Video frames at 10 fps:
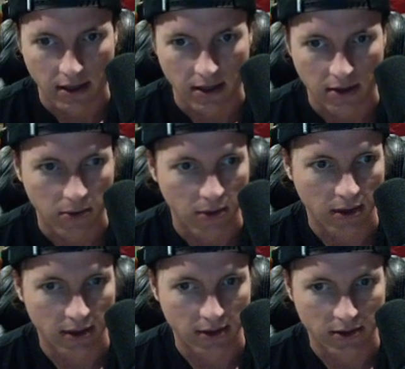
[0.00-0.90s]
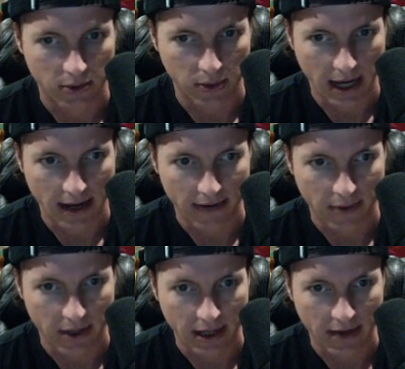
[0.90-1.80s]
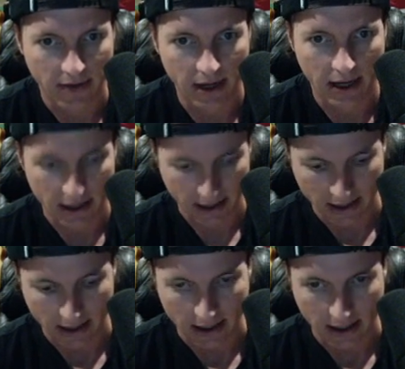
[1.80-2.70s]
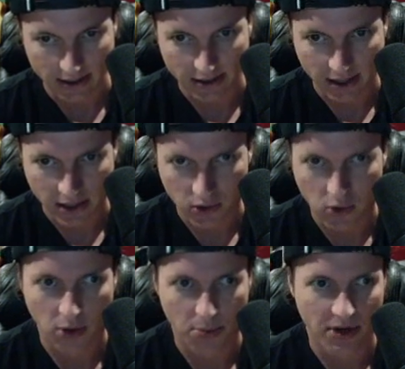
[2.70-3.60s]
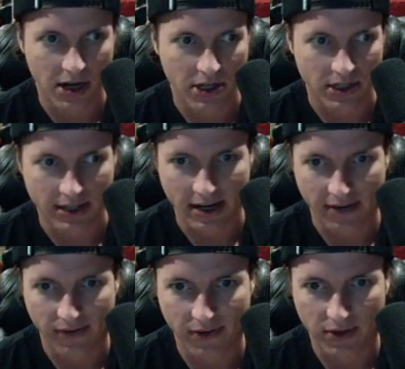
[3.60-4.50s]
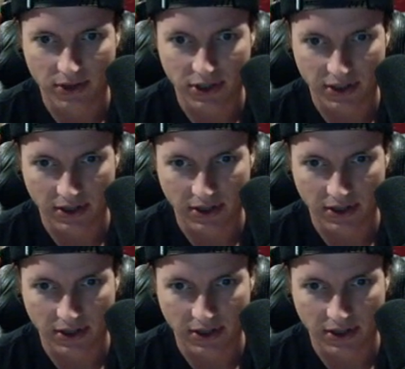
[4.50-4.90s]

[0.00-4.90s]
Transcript: What else do we have? We have a. Uh, a subtle chord progression. It's getting filtered.